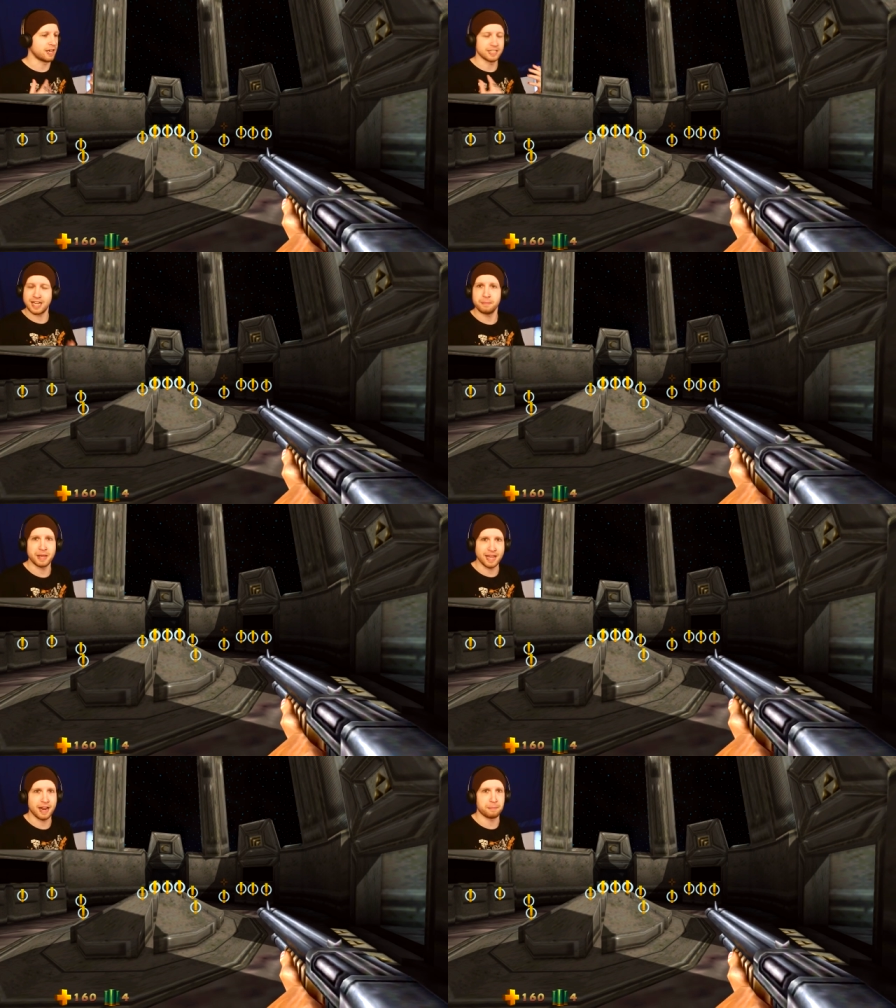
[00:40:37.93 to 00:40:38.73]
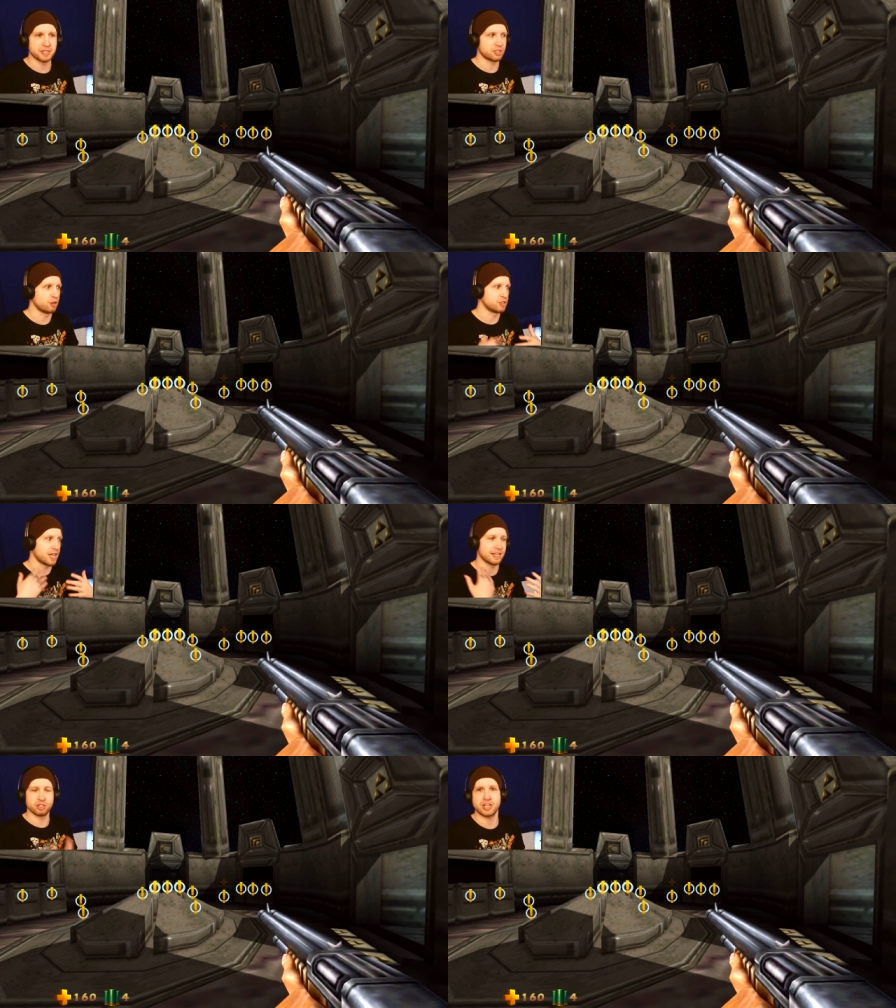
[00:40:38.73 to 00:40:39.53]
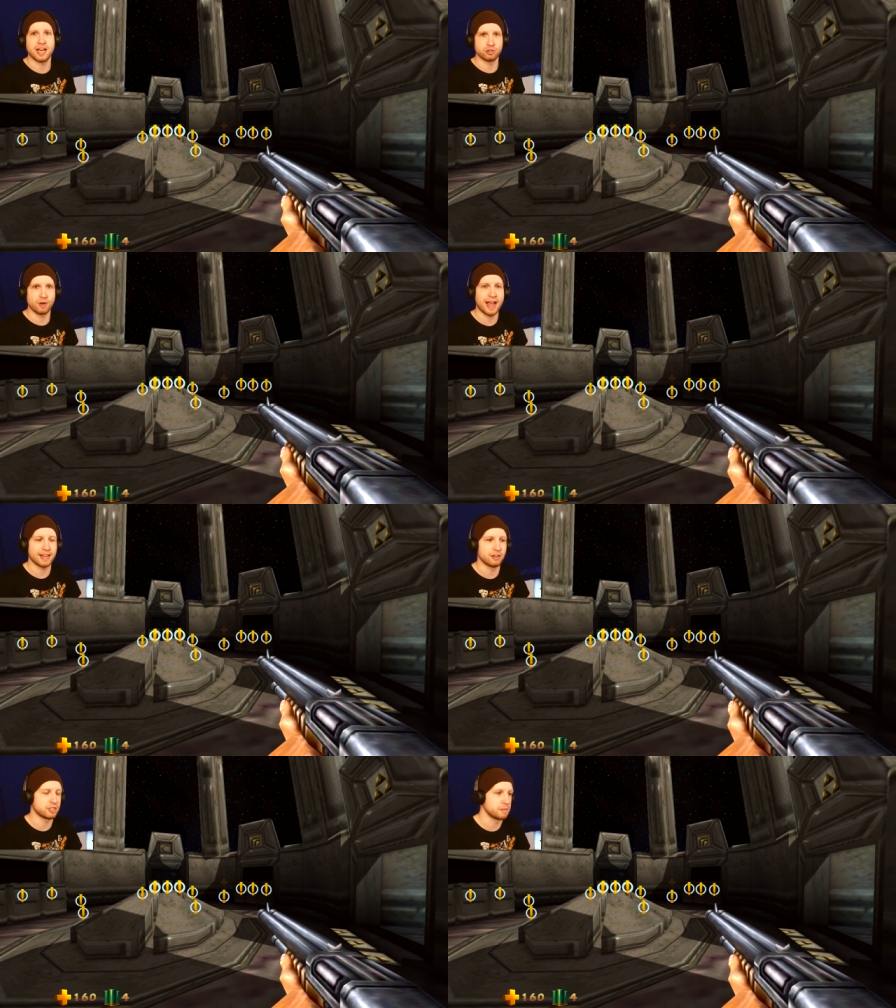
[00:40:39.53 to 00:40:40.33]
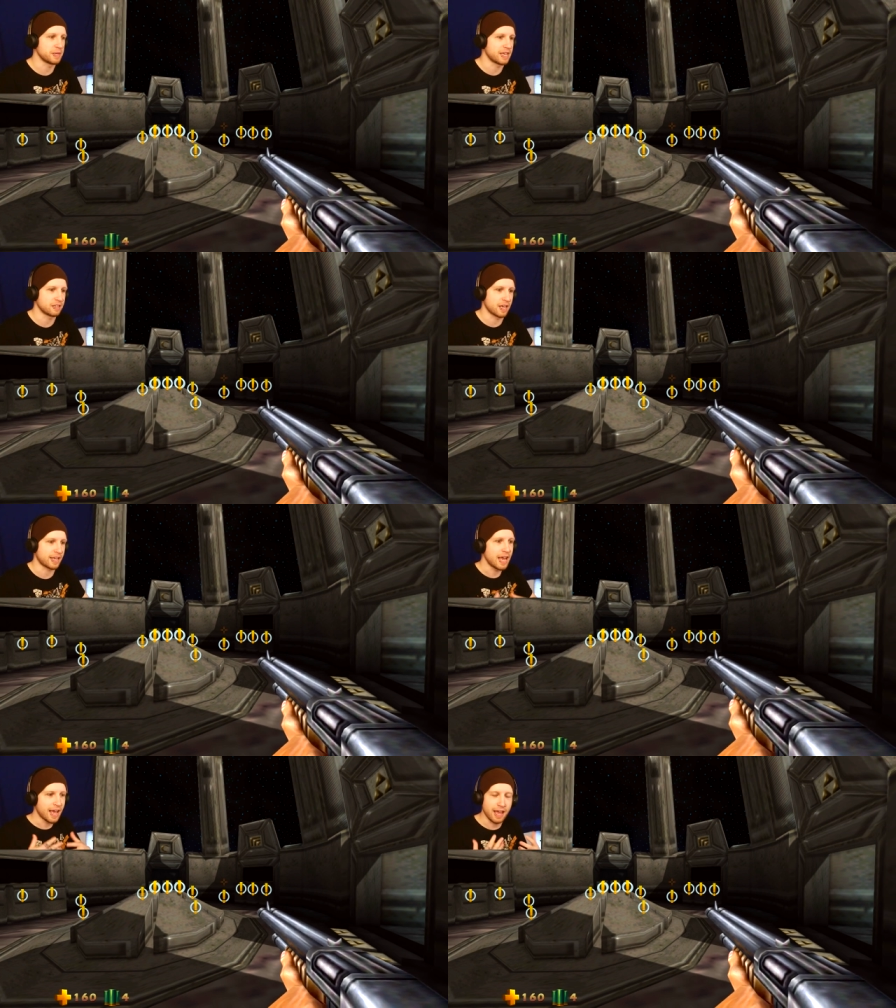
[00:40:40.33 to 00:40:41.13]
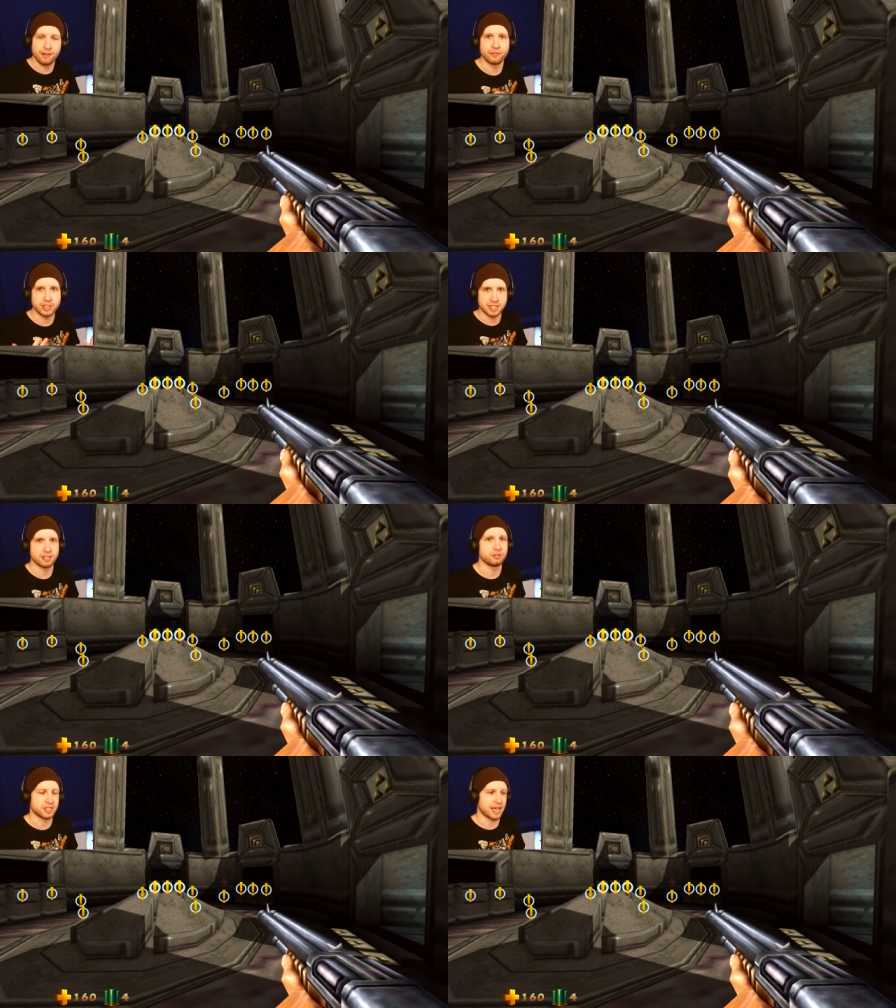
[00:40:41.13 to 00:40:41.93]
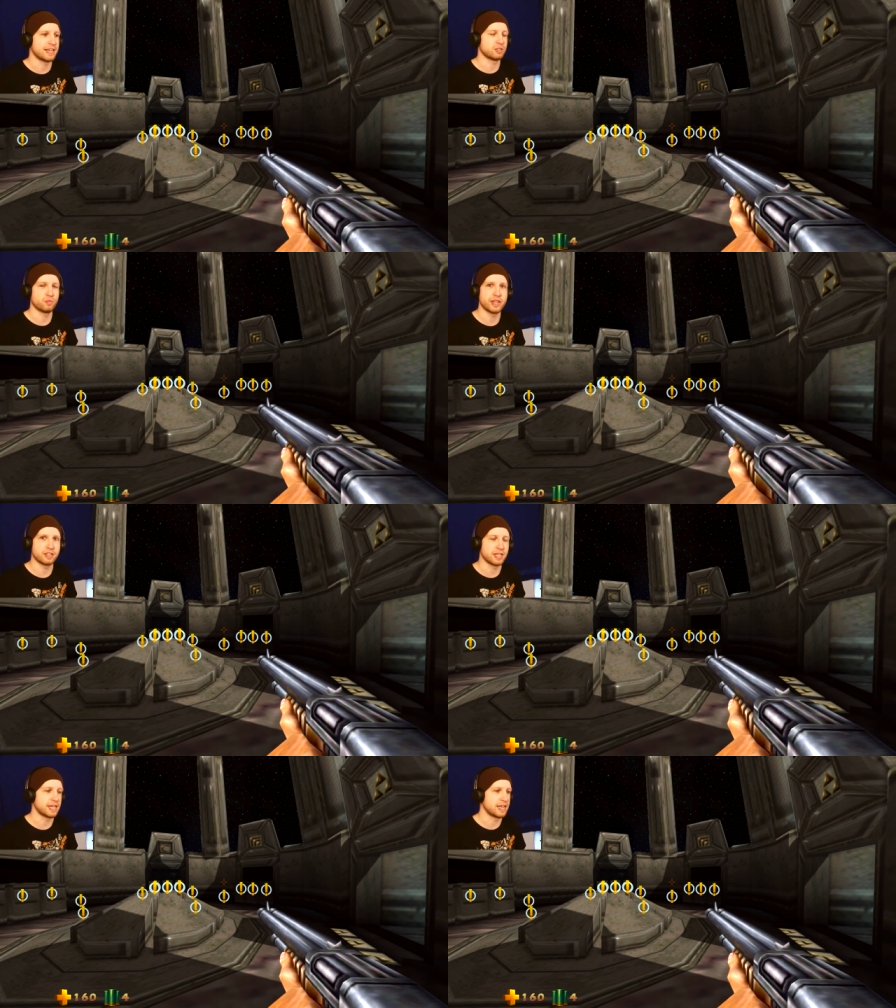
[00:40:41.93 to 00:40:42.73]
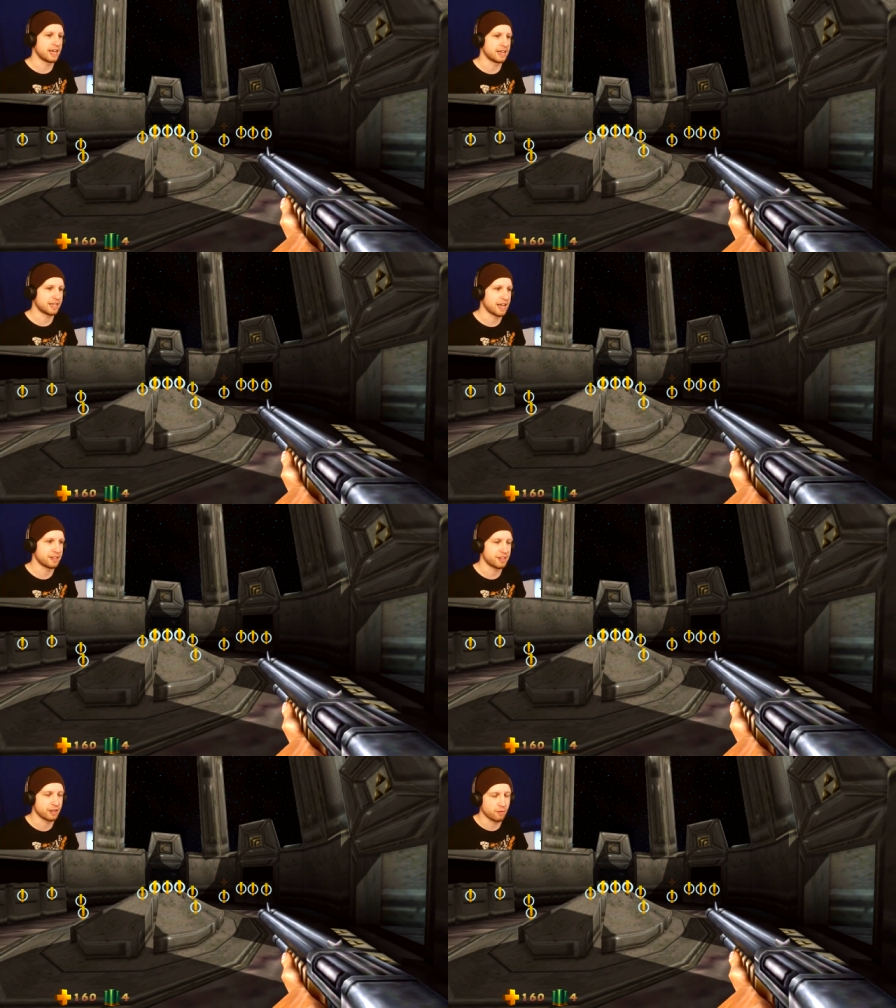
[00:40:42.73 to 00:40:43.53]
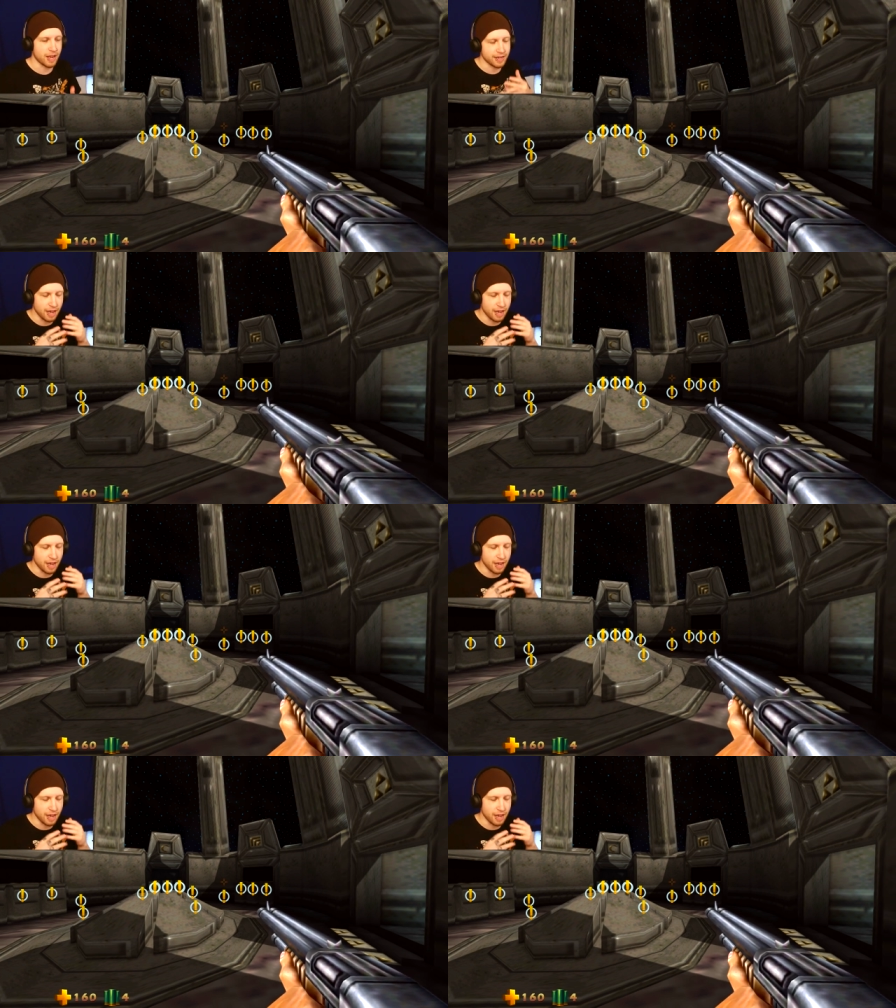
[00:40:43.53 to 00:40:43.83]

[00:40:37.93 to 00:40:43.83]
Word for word: uh, ten minute episodes and just kind of drag it out to being like every single day as a weekly uh, kind of thing, right?